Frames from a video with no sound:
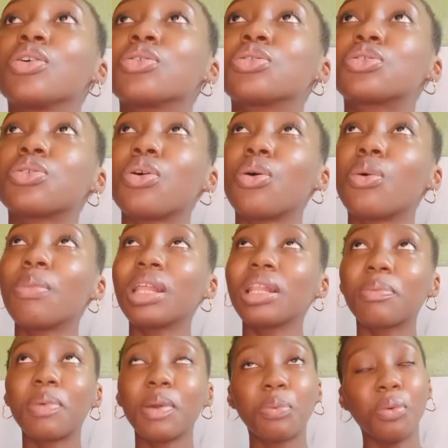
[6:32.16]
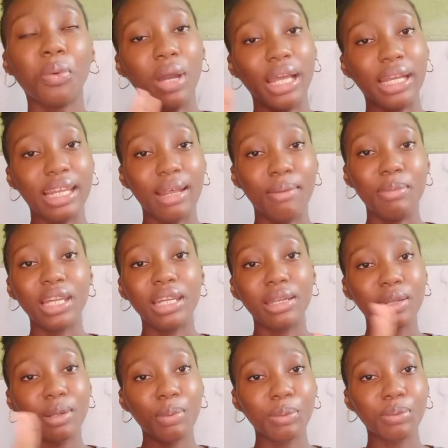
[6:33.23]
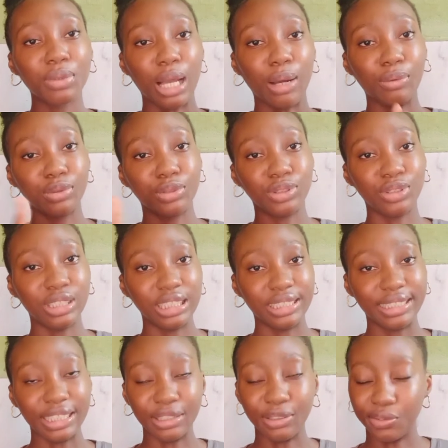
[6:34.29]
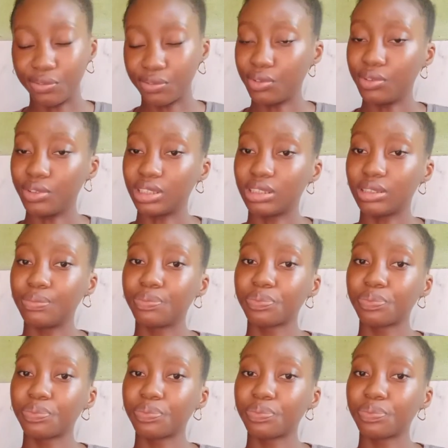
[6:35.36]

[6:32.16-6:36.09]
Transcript: So many people were there, many people that want to do this change, of course.